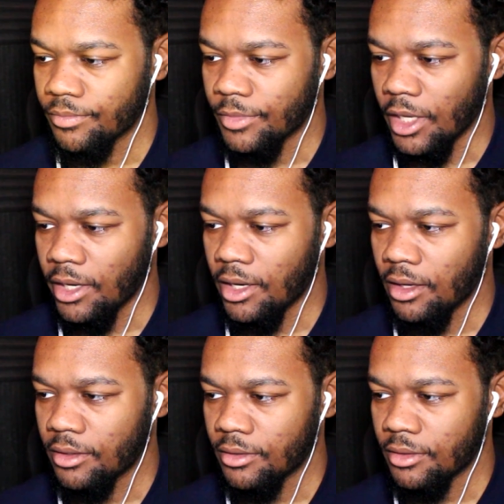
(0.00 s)
Yeah,
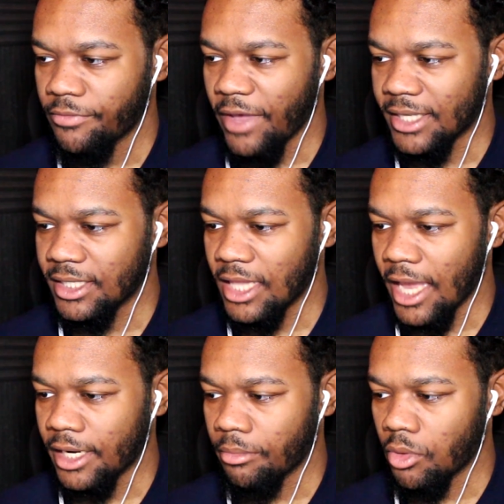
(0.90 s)
fast as
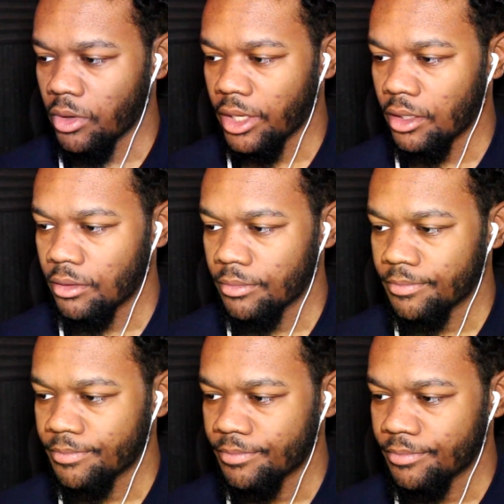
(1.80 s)
lightning, boy.
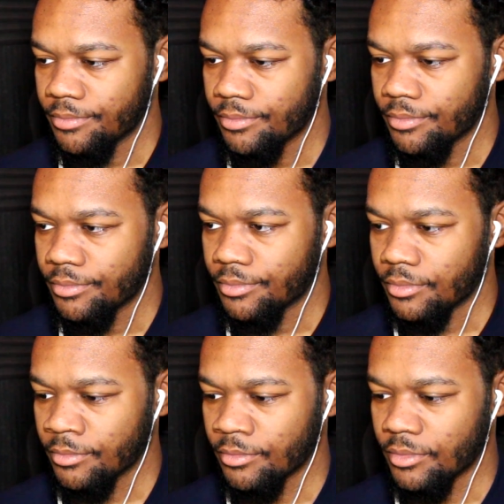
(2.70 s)

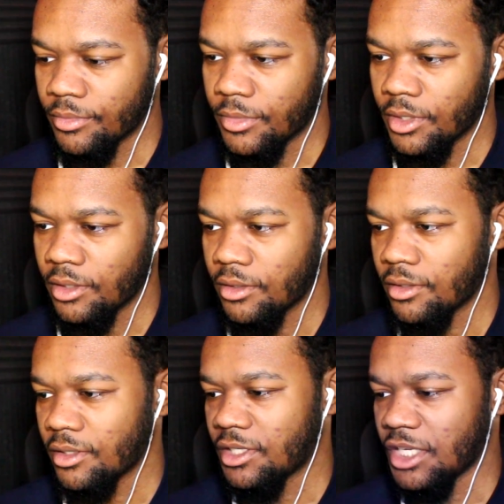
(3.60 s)
Mmm.
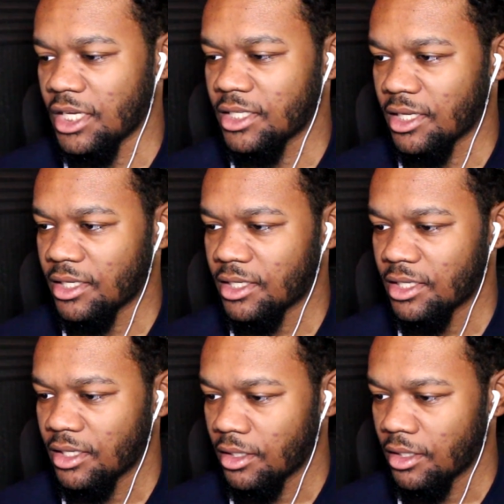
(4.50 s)
Jesus.